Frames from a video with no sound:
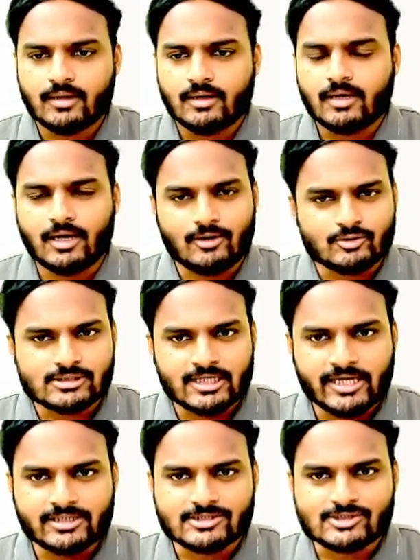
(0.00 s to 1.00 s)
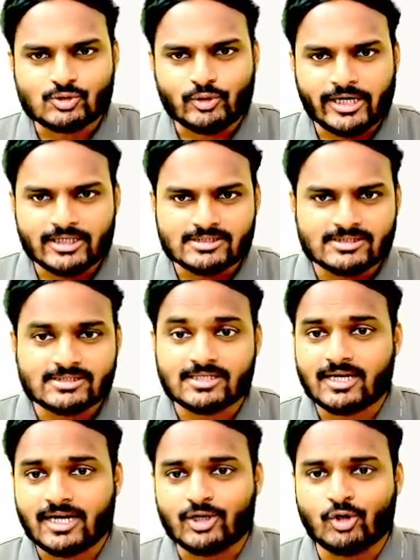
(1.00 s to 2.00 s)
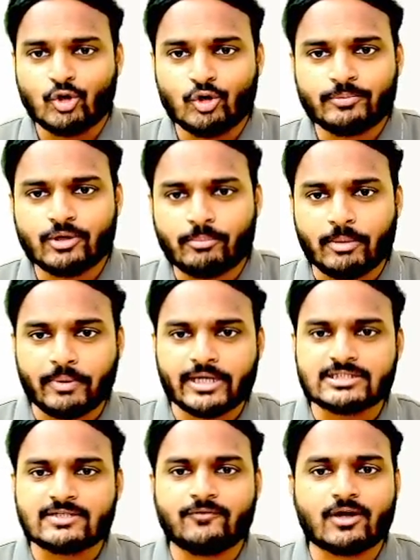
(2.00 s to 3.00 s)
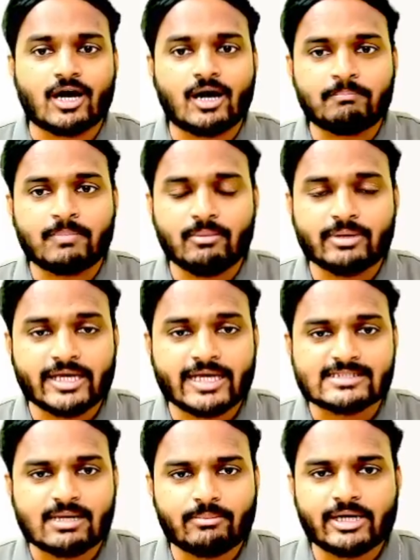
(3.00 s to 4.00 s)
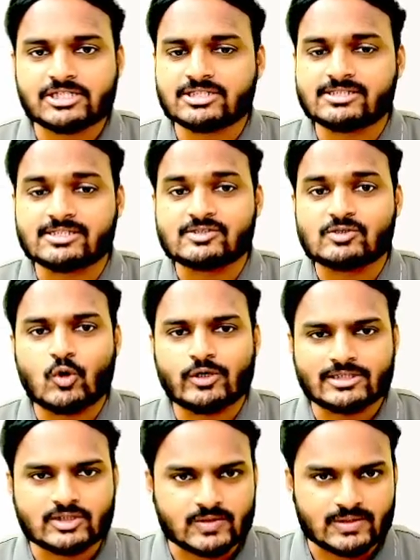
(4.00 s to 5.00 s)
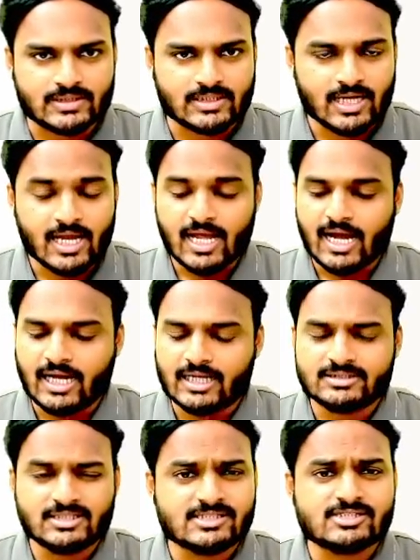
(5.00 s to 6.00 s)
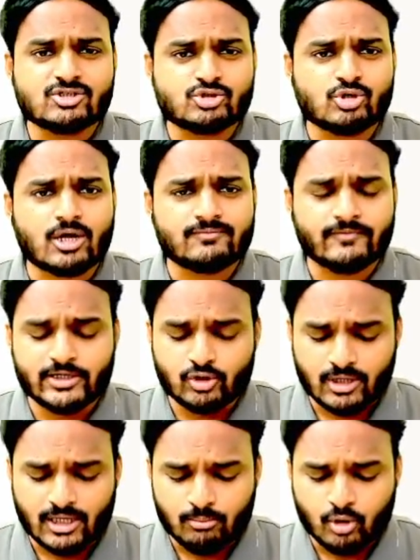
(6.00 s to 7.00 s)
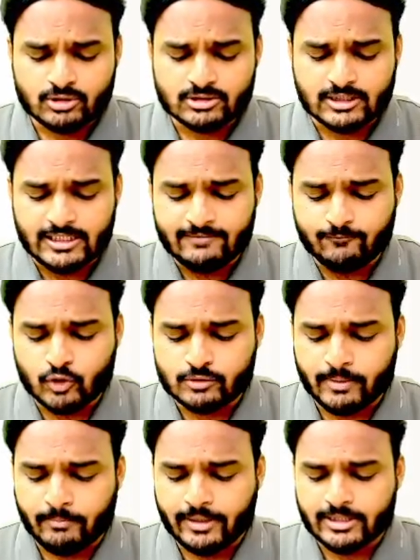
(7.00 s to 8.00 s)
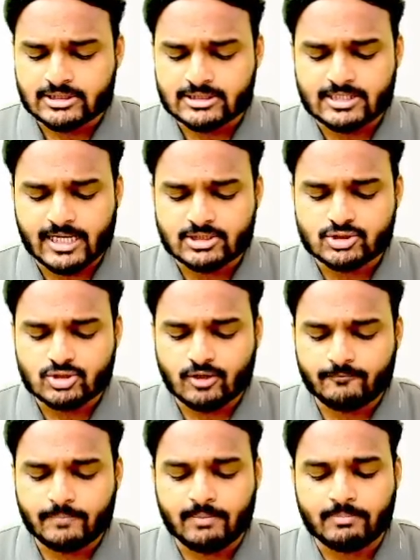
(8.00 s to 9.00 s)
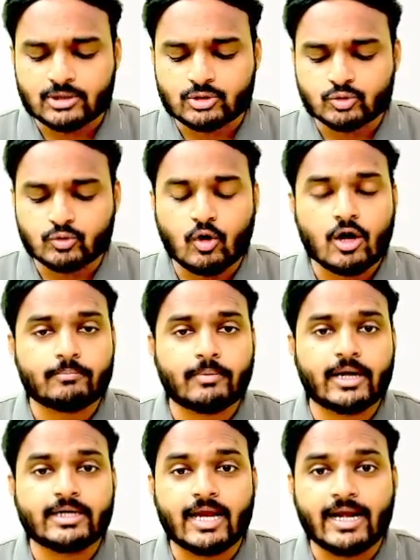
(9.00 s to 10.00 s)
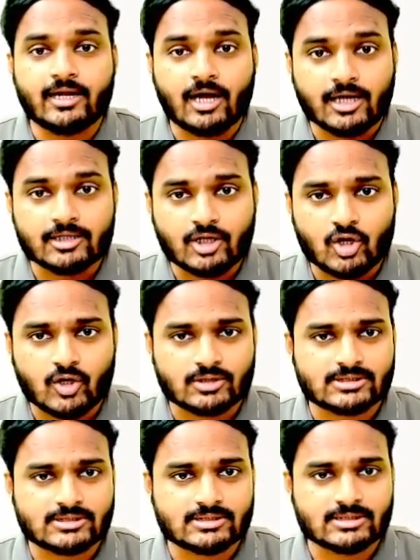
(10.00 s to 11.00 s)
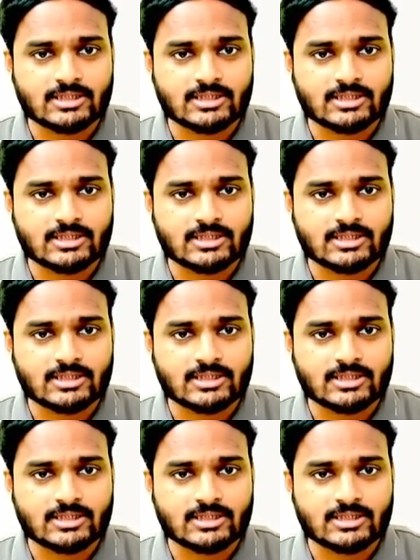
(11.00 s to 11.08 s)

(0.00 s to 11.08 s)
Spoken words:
Hello CA Inter students, I hope your preparation for upcoming examinations is going good. And this is a short video about 3/4 preparation strategy of paper 2 corporate and other laws.